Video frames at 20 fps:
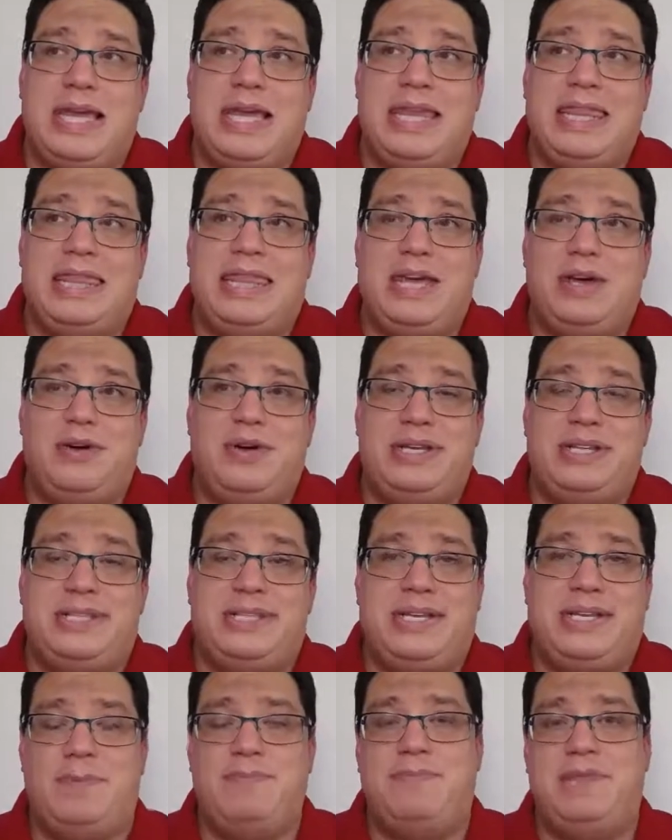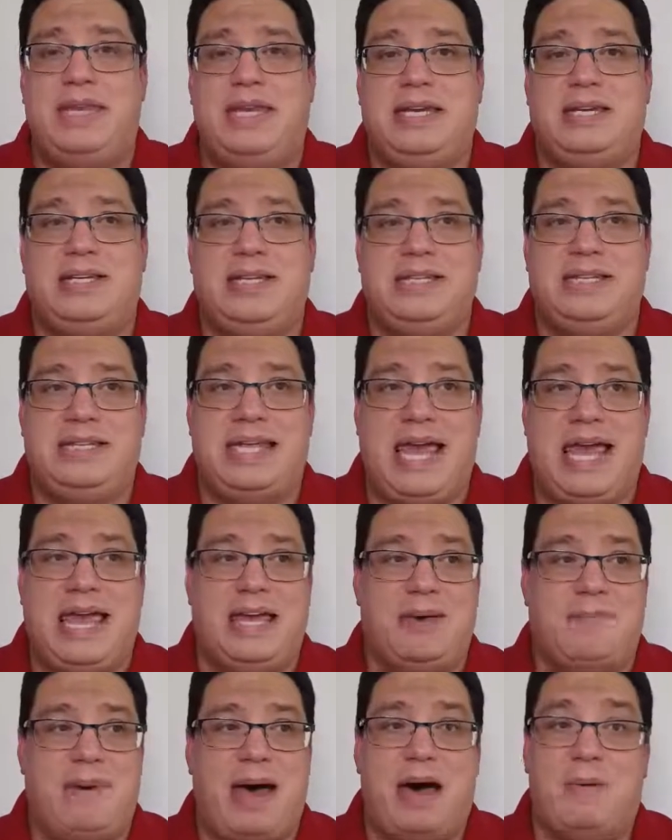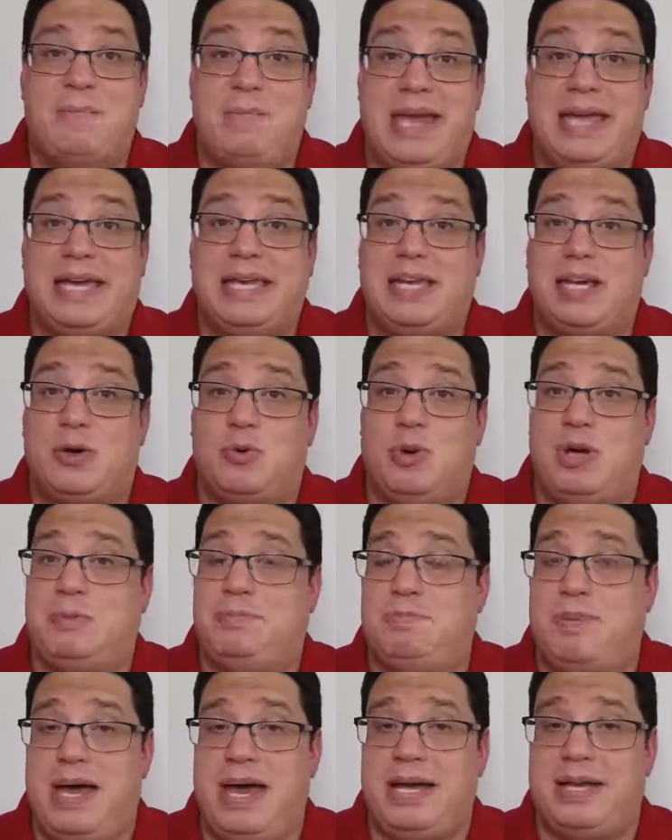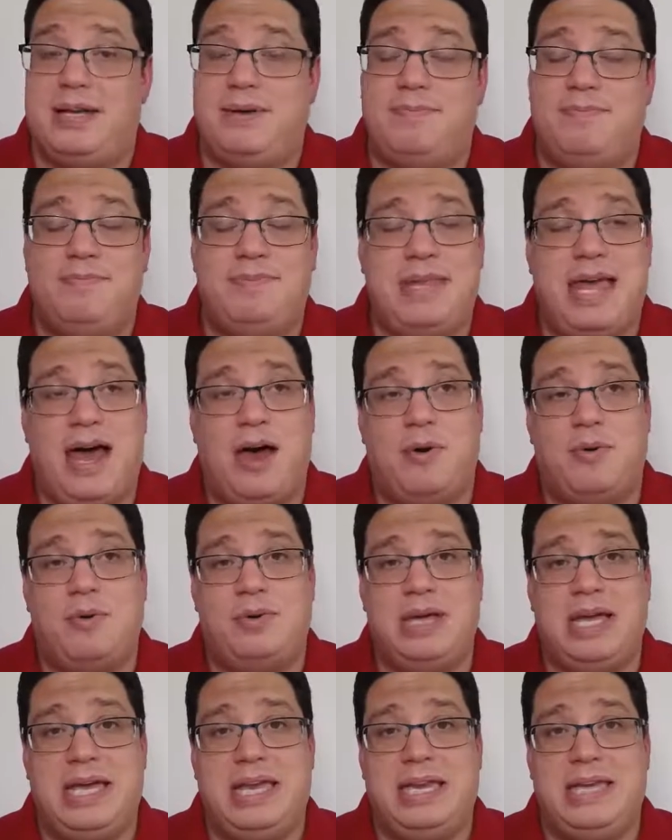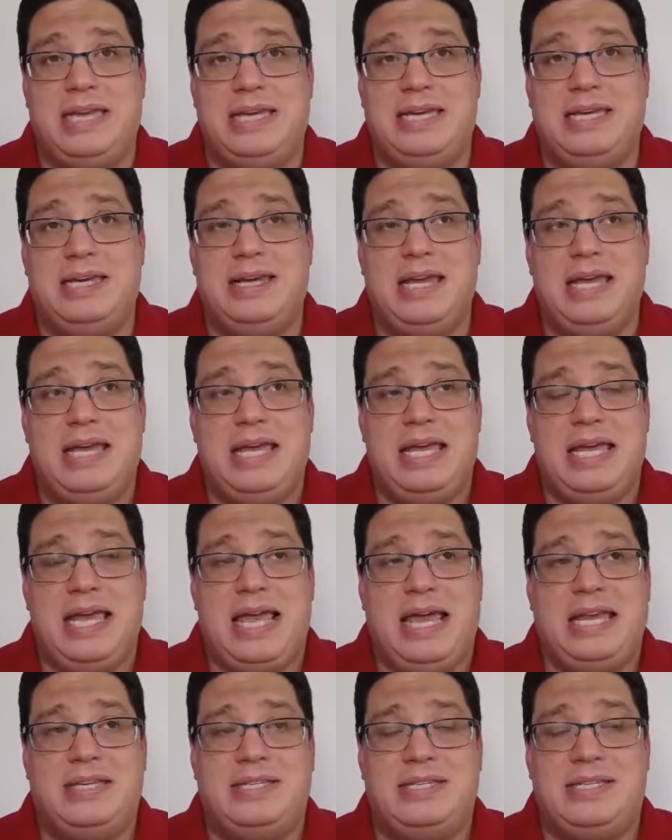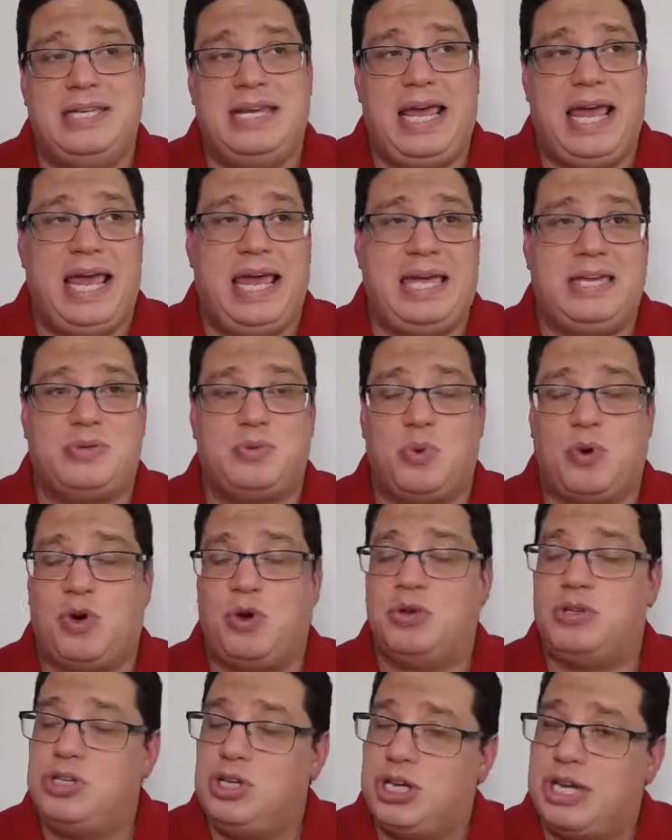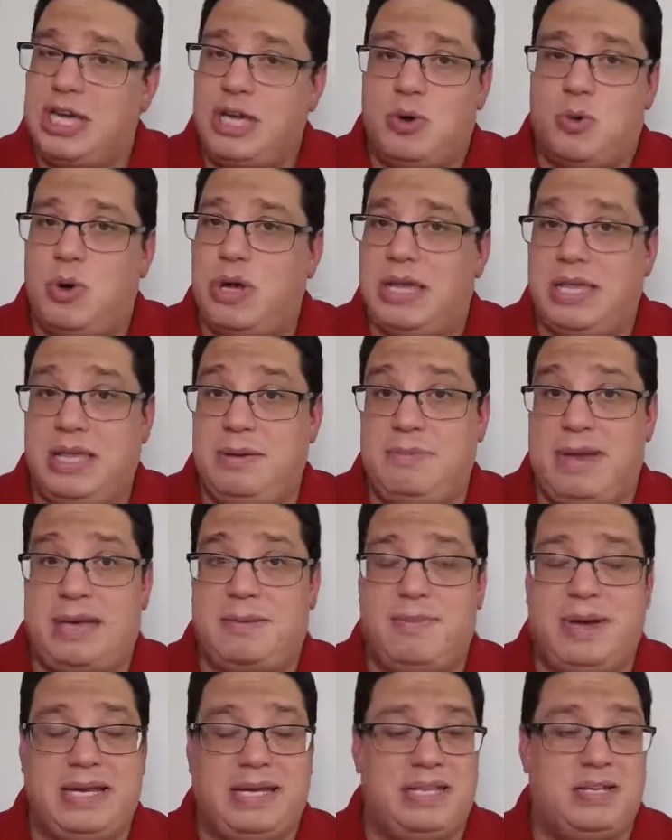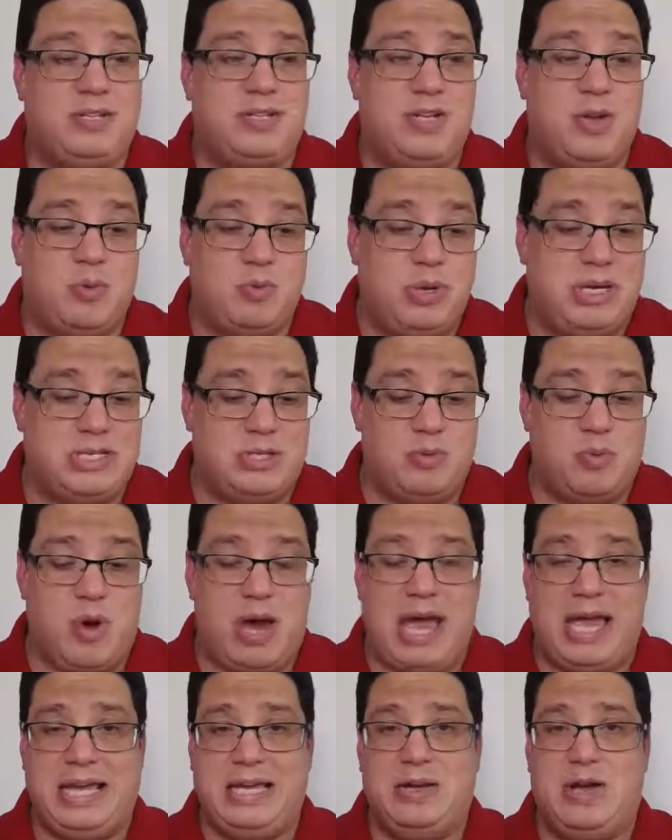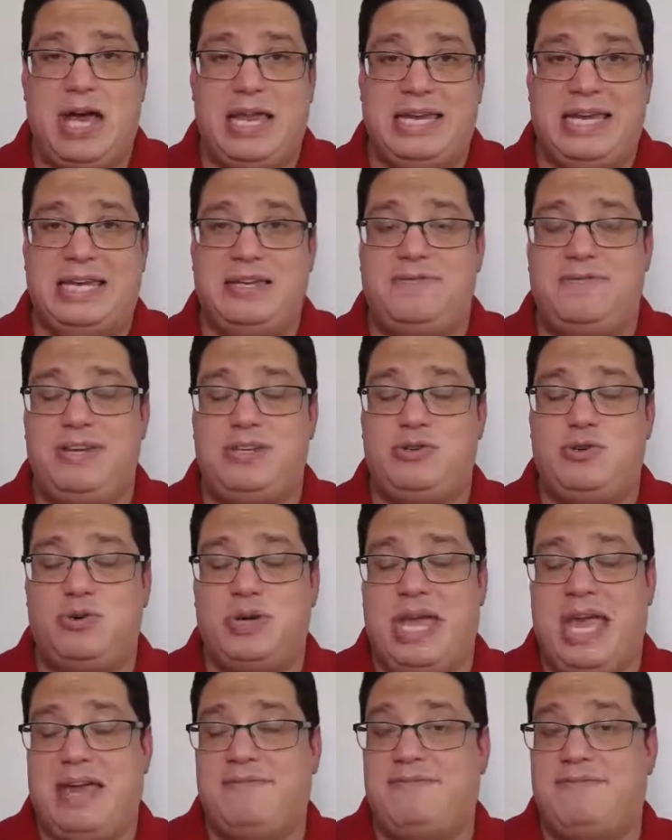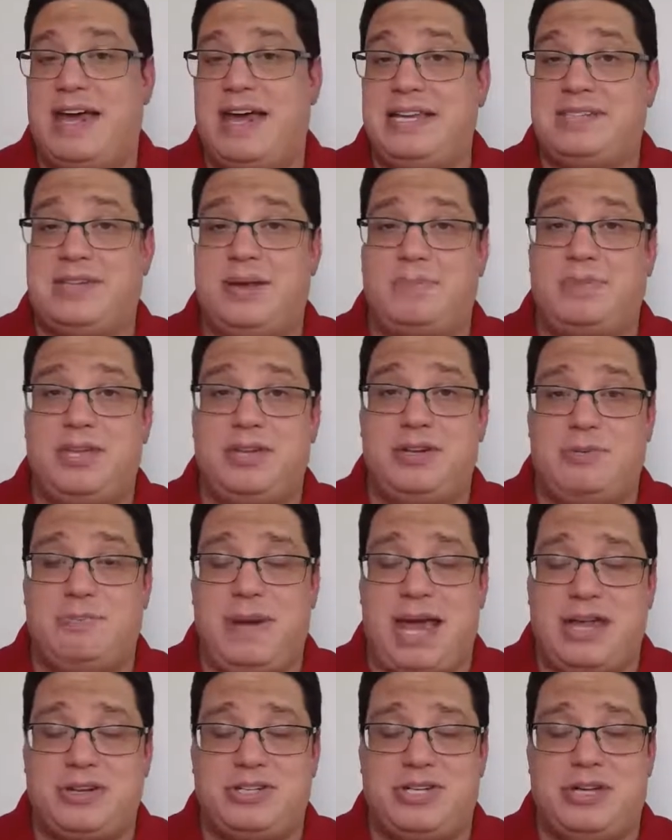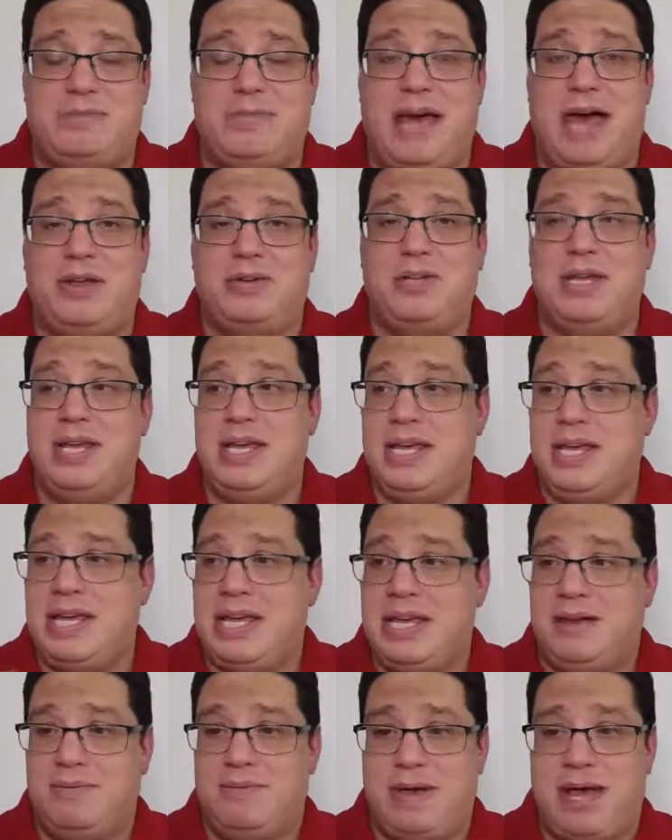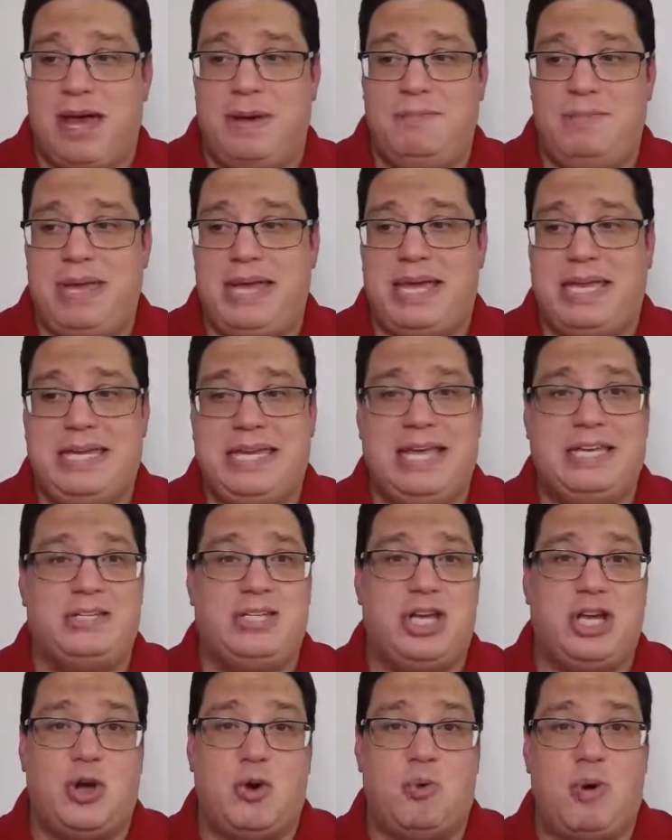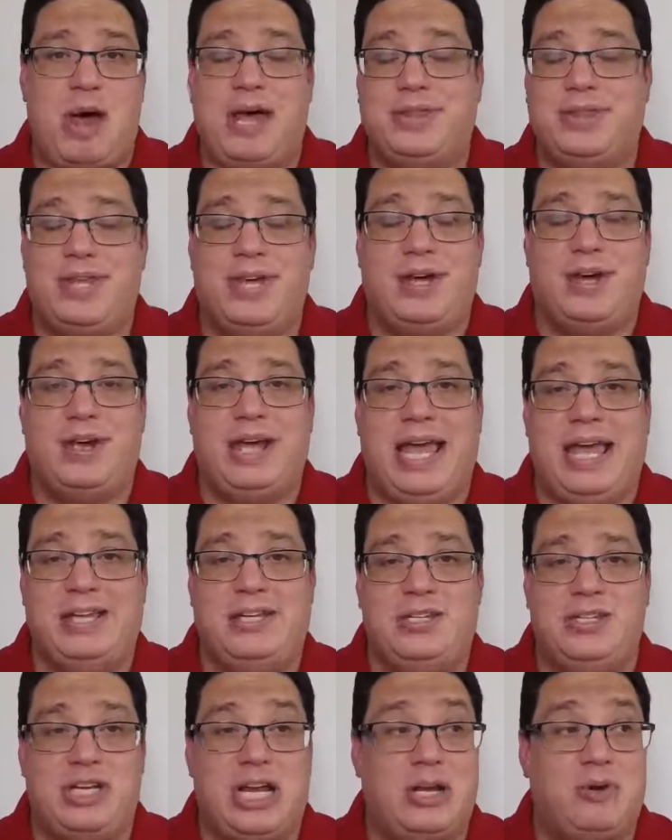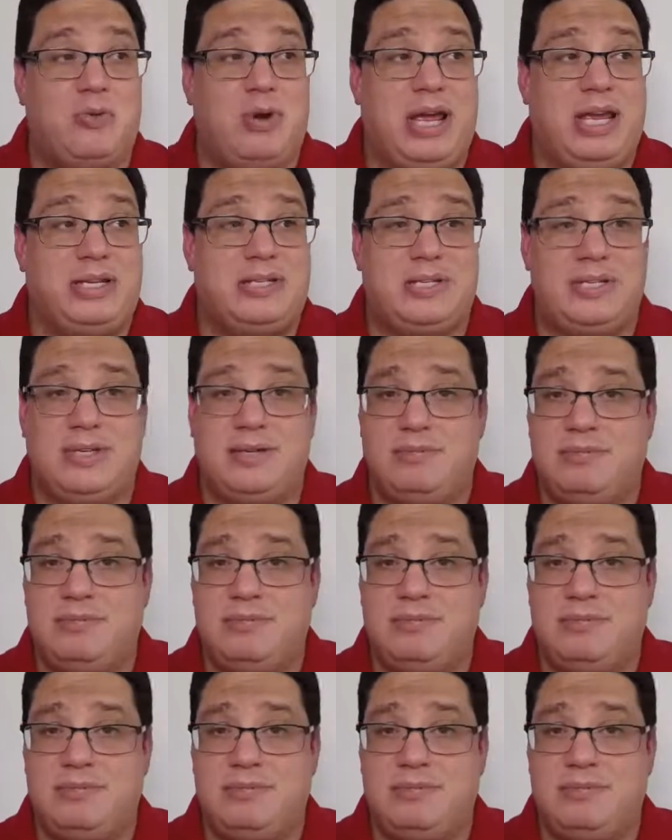There is something to say about making a quick buck. Now, in today's world, you can quickly make money. There's no reason why an individual can't find something they're passionate about, pick a niche and go out there and generate